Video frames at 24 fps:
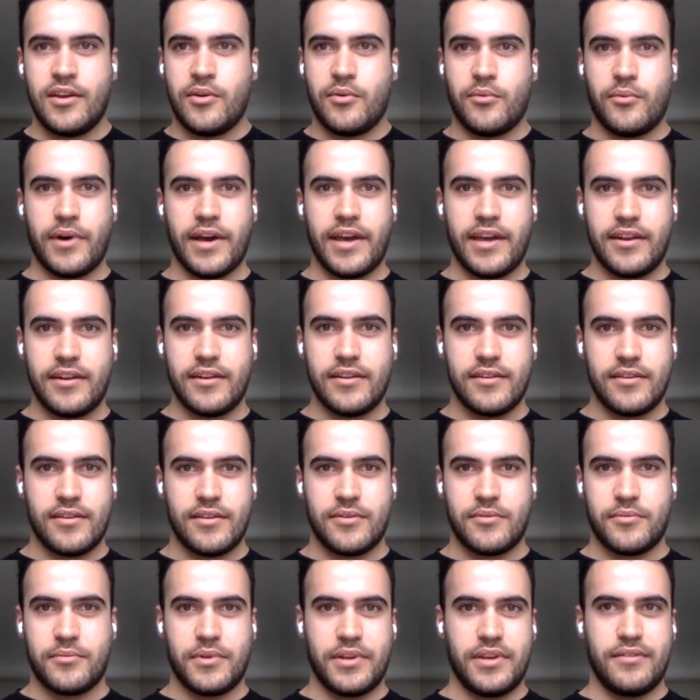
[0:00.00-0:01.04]
when
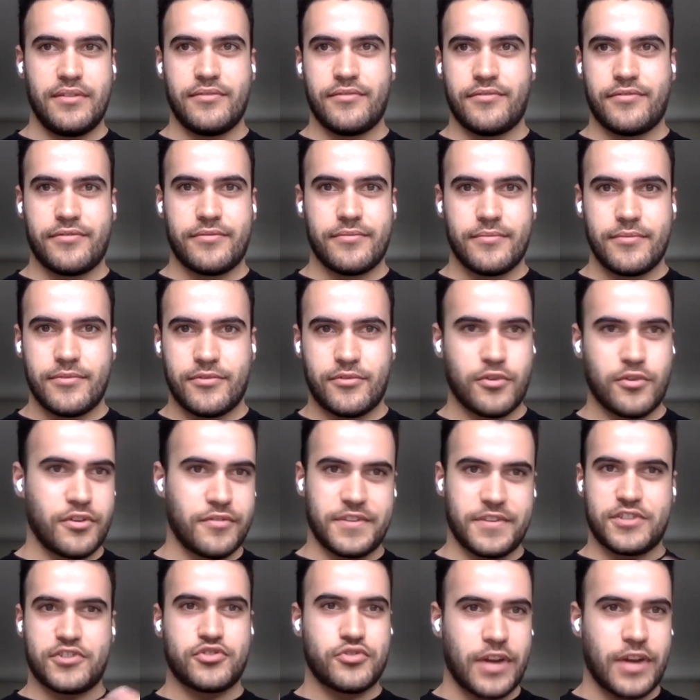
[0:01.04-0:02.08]
we've sort of
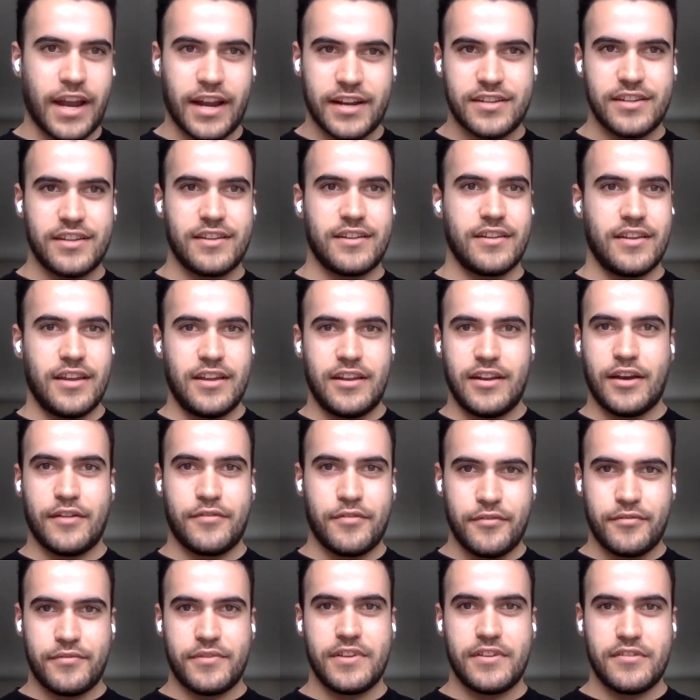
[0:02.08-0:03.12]
extracted
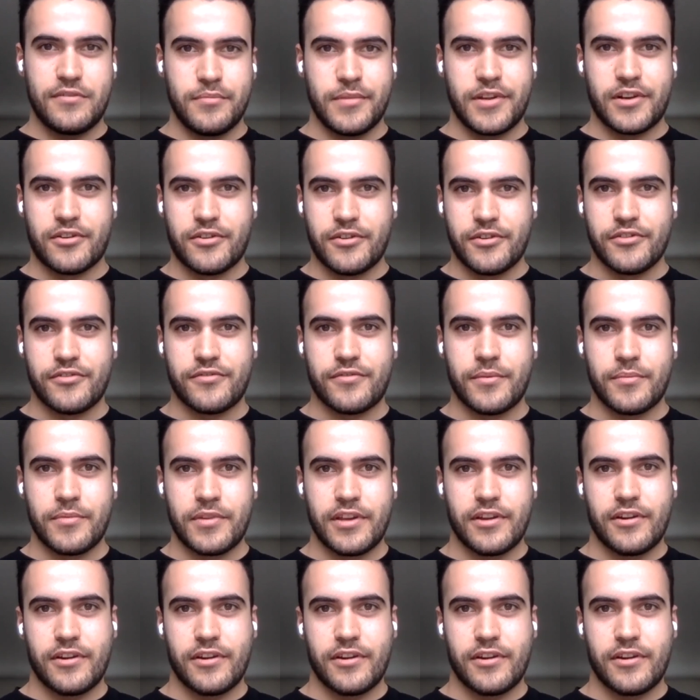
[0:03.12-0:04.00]
enough of these minerals from the